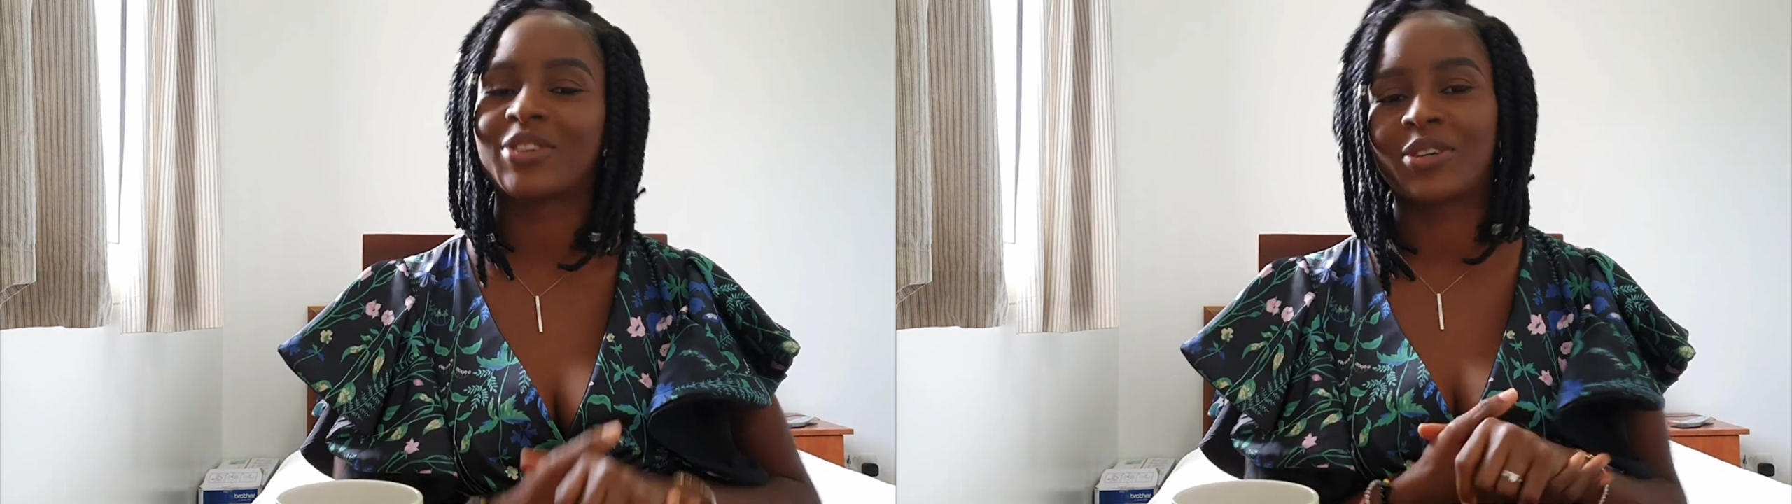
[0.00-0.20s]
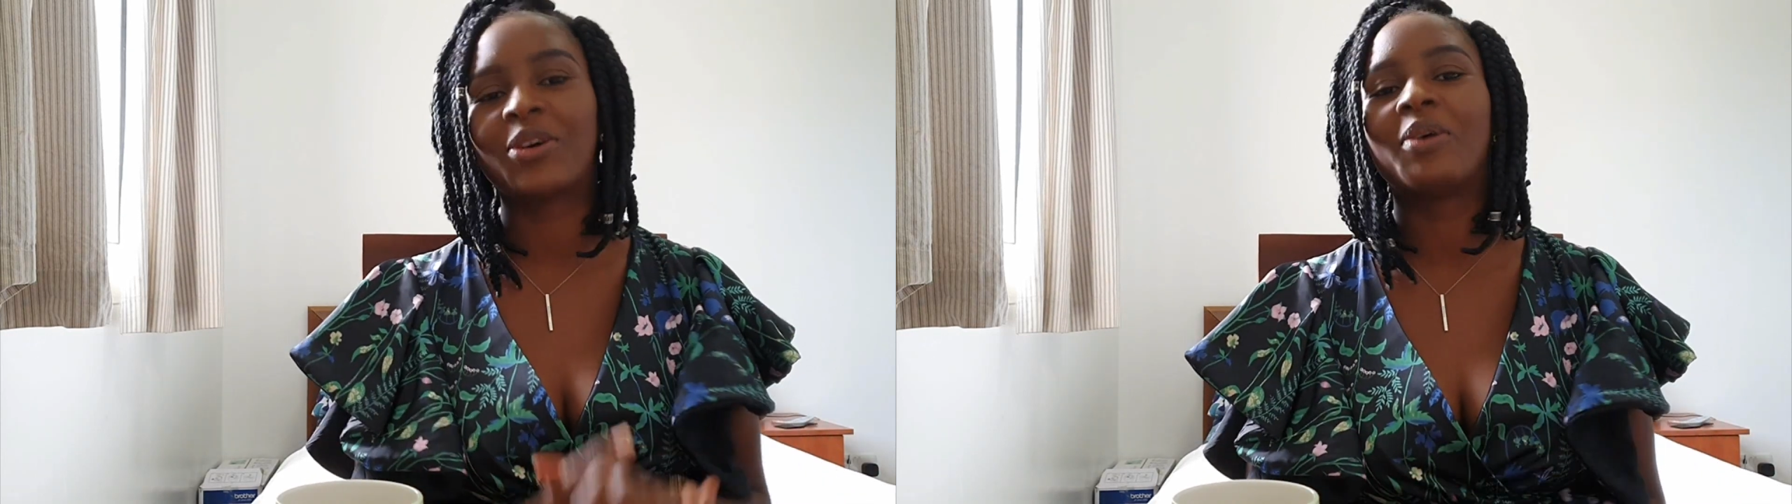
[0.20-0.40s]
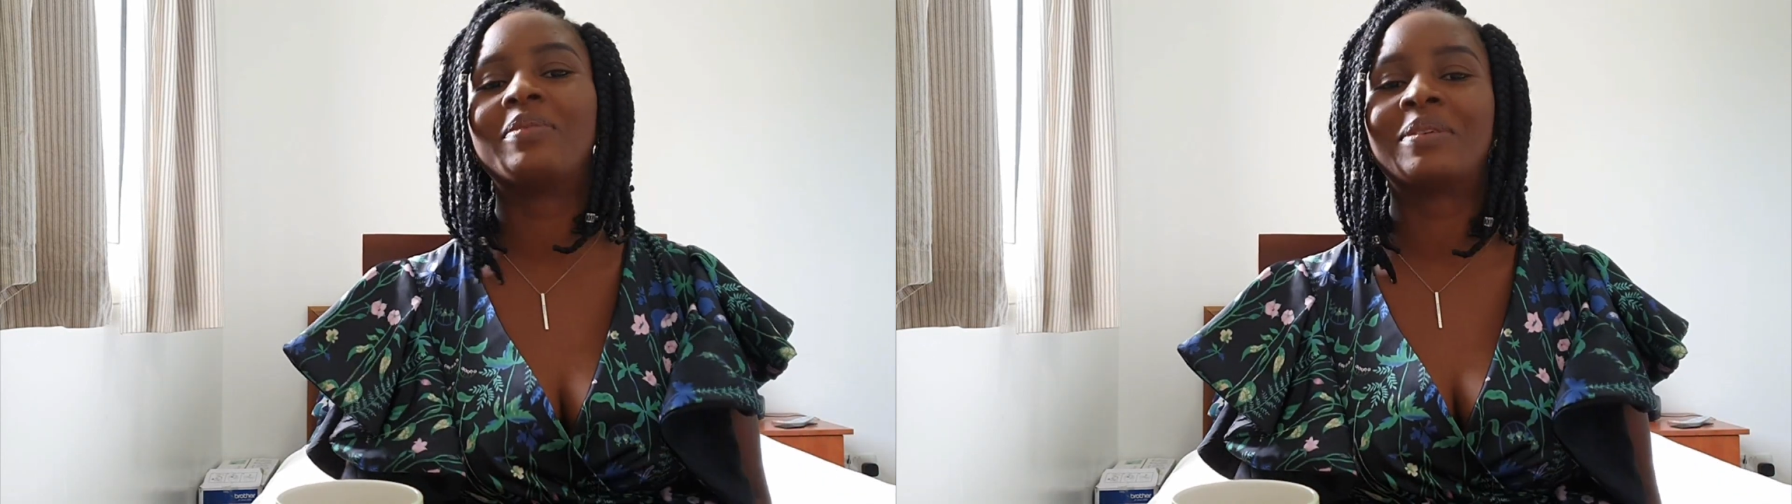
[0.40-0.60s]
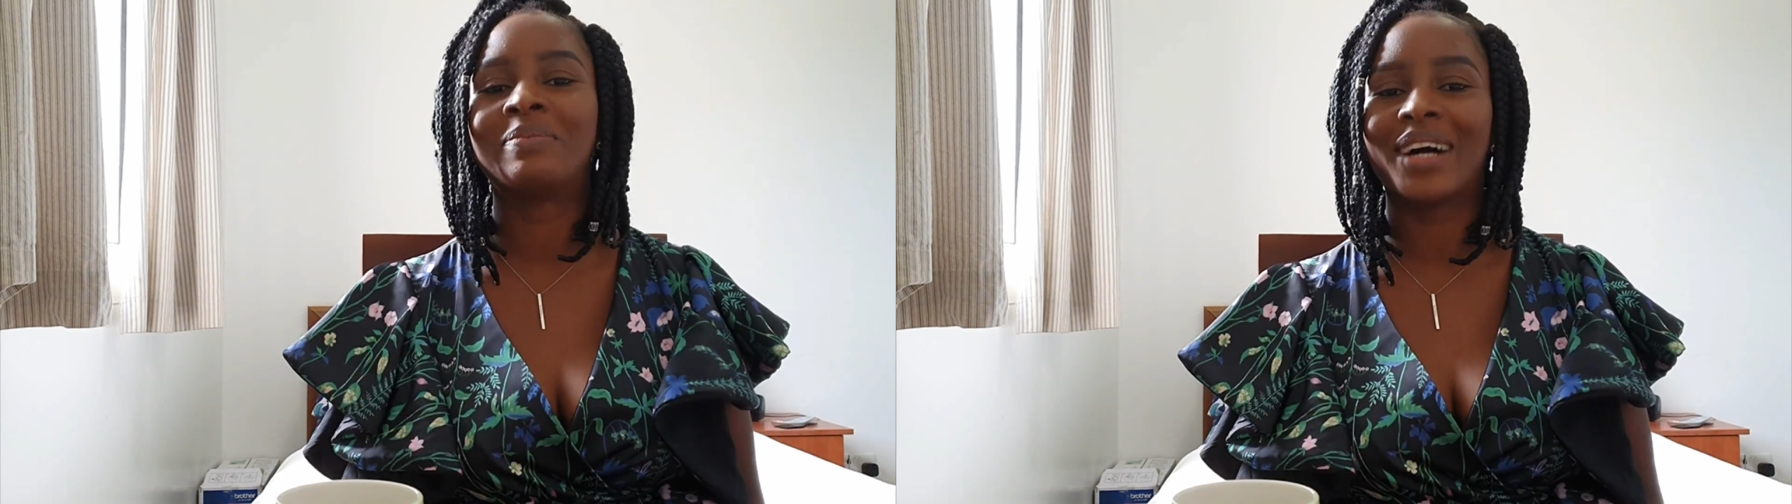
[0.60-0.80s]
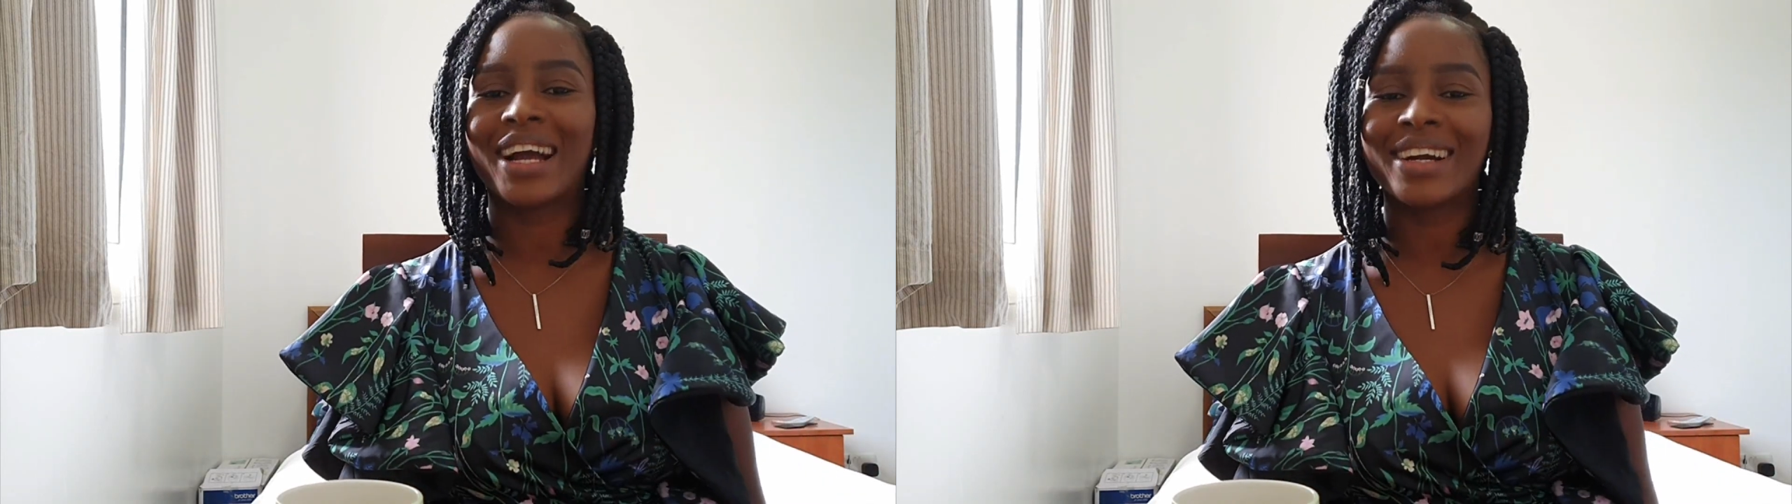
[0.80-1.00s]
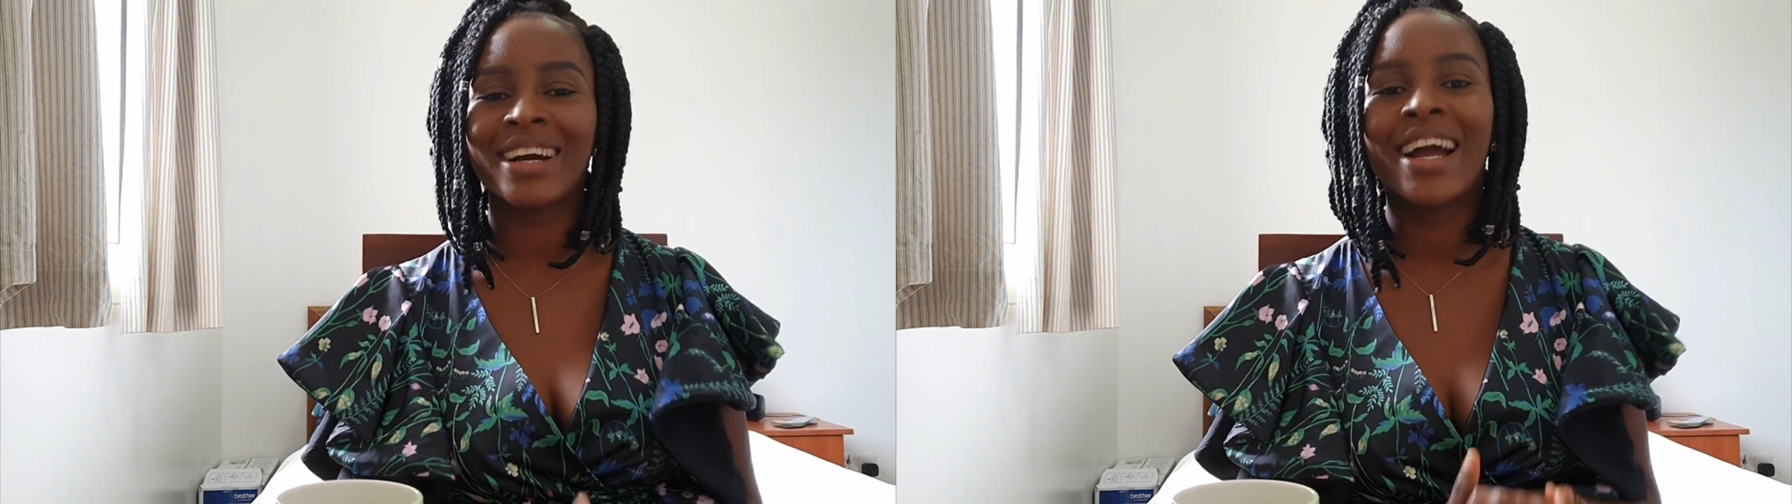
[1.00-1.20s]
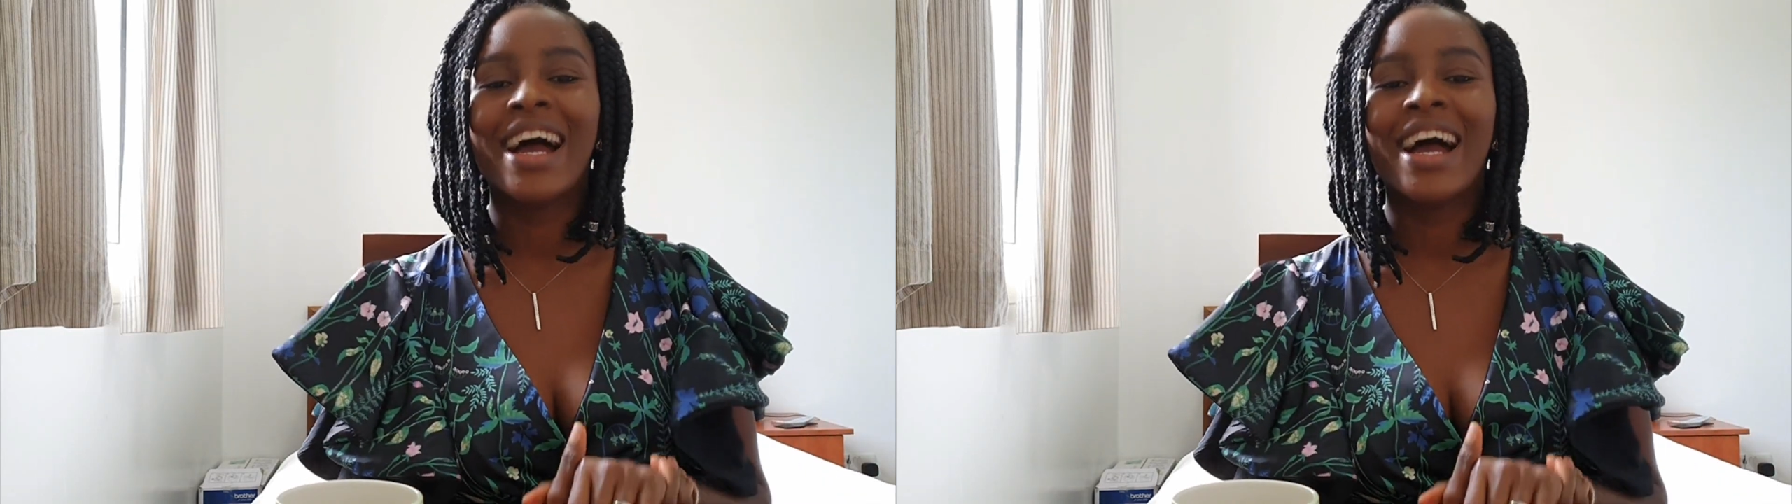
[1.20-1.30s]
for coming back,